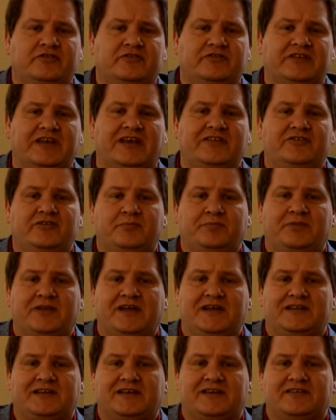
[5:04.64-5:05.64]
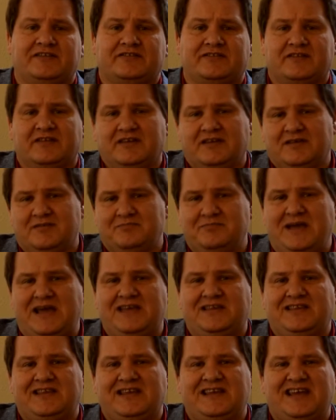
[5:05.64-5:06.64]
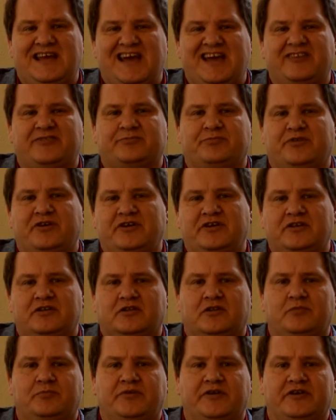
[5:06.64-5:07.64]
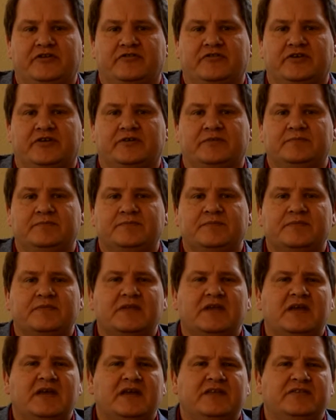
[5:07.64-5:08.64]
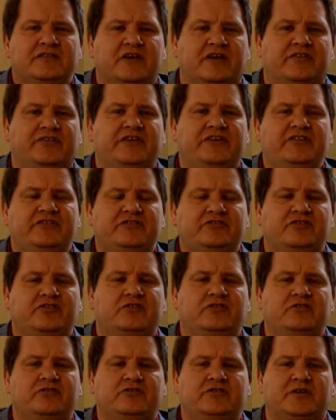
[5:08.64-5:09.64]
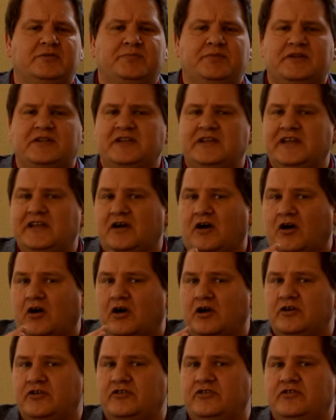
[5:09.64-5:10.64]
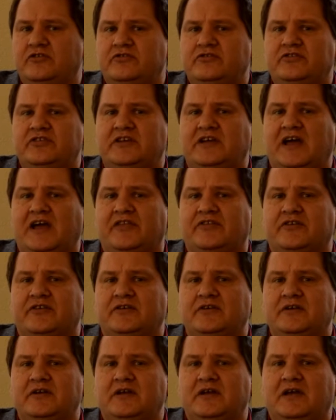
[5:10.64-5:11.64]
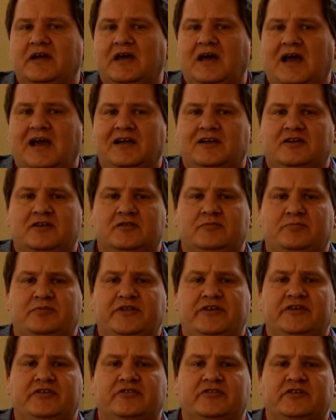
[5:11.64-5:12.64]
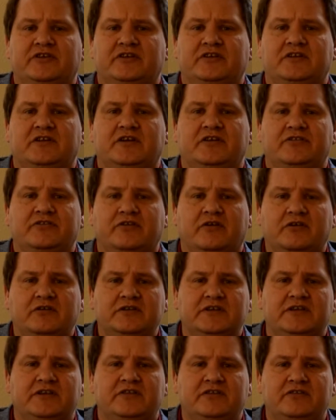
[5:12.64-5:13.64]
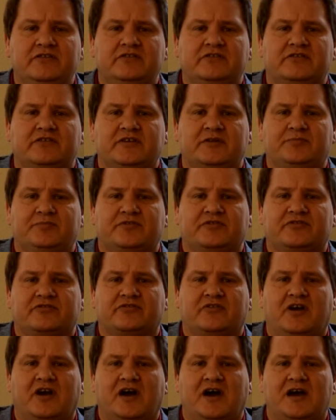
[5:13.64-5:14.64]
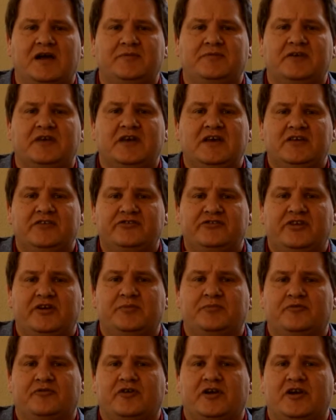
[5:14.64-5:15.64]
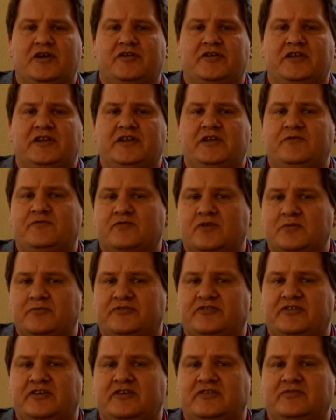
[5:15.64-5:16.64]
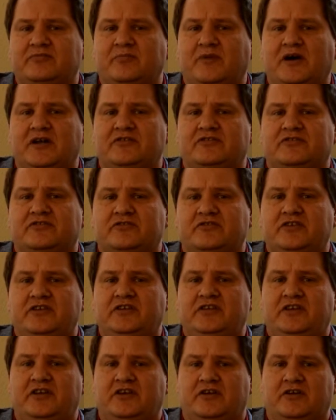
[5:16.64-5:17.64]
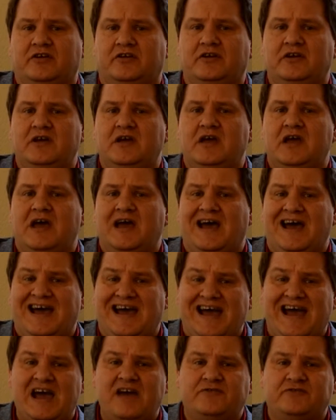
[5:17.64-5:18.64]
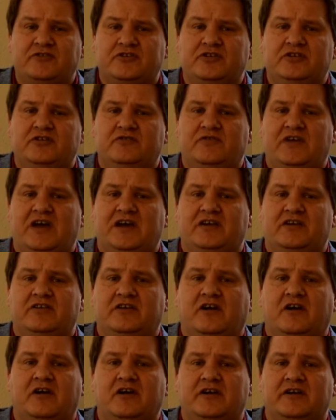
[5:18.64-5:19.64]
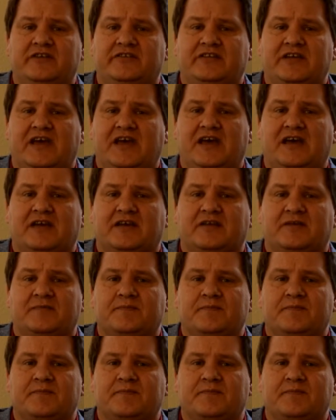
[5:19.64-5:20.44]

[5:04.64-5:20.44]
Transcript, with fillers: to as antiplatelets, mainly aspirin and clopidogrel. Now, these two typically aren't used together and clopidogrel is only usually prescribed temporarily from six months to a year after you've had a heart attack.